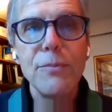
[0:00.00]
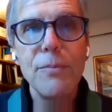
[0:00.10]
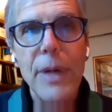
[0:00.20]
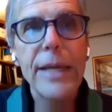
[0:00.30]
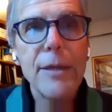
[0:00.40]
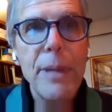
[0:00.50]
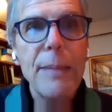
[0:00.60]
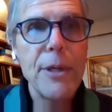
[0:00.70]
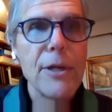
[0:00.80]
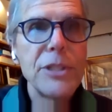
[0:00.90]
I could maybe
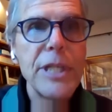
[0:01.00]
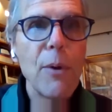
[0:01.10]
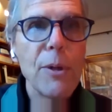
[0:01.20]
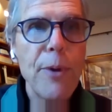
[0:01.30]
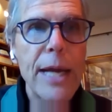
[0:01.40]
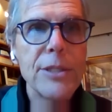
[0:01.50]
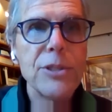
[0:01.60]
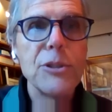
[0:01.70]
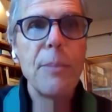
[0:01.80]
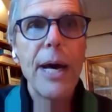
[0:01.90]
understand what practice
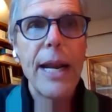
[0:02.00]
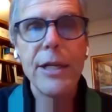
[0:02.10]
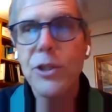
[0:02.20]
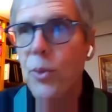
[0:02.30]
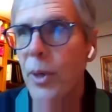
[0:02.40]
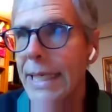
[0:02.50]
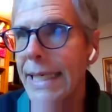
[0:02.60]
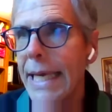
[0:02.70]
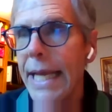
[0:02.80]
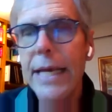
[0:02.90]
is about. I could sort of
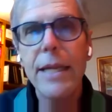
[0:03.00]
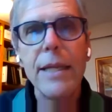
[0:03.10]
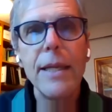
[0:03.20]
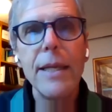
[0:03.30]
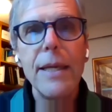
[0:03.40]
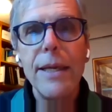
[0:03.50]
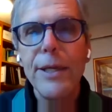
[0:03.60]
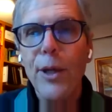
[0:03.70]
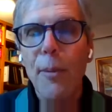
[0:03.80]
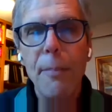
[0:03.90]
get it. You
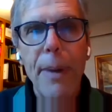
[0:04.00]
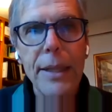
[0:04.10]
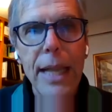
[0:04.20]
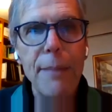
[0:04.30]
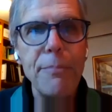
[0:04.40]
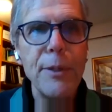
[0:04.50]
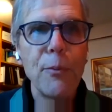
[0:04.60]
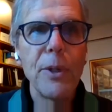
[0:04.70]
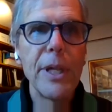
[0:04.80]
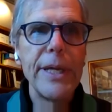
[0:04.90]
know, my I'd be
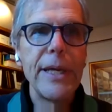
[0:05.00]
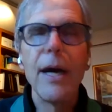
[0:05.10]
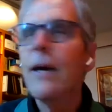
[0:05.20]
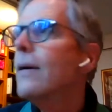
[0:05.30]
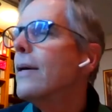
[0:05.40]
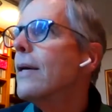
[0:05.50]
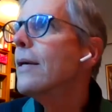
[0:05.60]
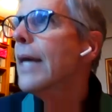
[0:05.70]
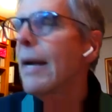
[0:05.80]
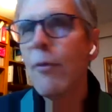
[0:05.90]
really. Uh,
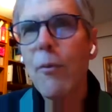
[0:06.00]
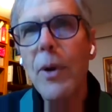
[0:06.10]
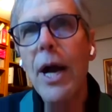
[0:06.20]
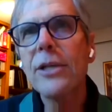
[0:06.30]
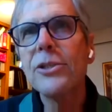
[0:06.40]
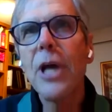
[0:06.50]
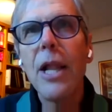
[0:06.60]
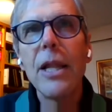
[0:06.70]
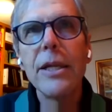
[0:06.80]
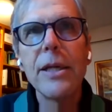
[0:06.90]
kind of a rock
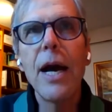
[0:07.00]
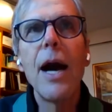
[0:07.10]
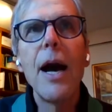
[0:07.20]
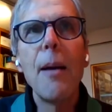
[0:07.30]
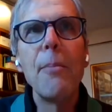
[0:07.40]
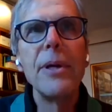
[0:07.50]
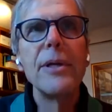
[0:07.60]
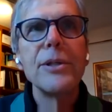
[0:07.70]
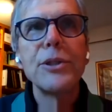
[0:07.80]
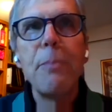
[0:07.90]
solid, calm,
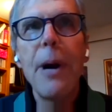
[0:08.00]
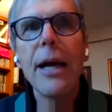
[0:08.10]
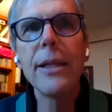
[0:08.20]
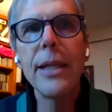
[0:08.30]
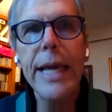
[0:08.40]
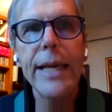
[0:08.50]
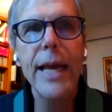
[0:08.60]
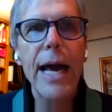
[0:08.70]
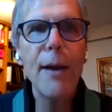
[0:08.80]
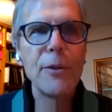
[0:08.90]
Spock-like
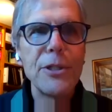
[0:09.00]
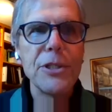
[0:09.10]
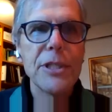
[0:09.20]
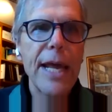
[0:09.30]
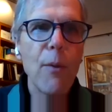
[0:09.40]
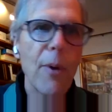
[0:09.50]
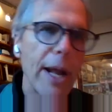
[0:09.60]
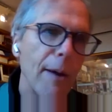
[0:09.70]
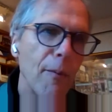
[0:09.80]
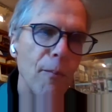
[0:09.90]
guy, which is kind of what
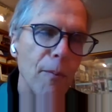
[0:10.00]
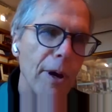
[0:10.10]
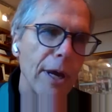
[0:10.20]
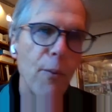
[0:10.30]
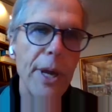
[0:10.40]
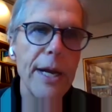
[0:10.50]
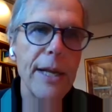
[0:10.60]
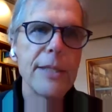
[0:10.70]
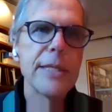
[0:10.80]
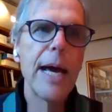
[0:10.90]
I equated at
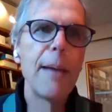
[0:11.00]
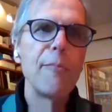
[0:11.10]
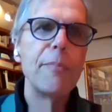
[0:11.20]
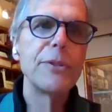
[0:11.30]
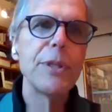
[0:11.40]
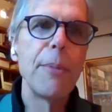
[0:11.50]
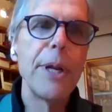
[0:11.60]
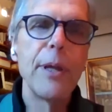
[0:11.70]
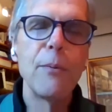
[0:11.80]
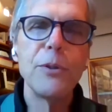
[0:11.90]
the time. Somebody
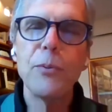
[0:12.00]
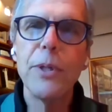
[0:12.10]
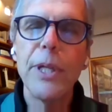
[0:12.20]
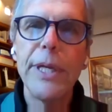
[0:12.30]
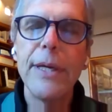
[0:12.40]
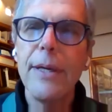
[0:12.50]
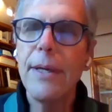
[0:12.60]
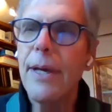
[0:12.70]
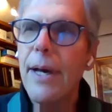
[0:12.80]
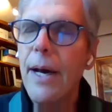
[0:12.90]
that was really
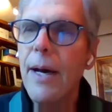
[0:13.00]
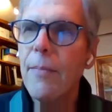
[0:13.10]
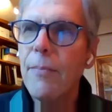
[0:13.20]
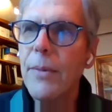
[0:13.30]
uh,